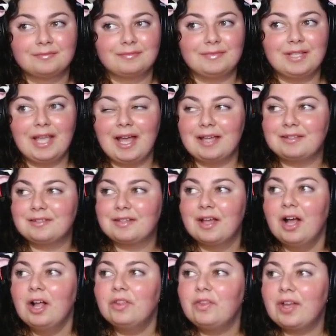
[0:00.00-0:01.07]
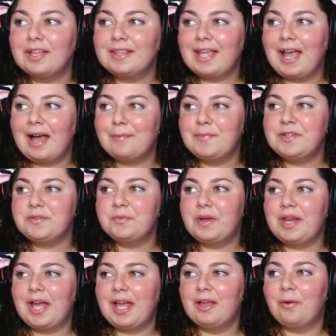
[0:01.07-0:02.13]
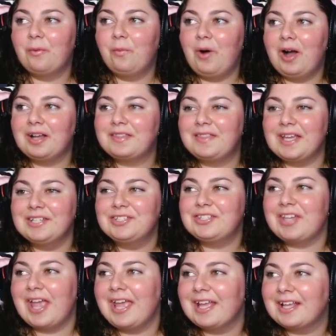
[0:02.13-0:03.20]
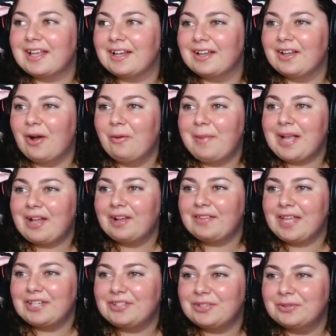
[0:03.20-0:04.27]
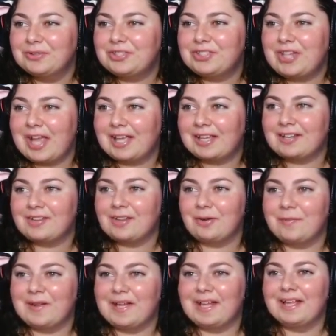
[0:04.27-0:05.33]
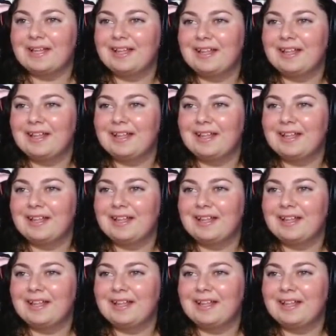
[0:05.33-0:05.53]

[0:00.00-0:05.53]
Yes. Look at the cappies when I walk, they shake. Oh my god, they do shake it a little bit.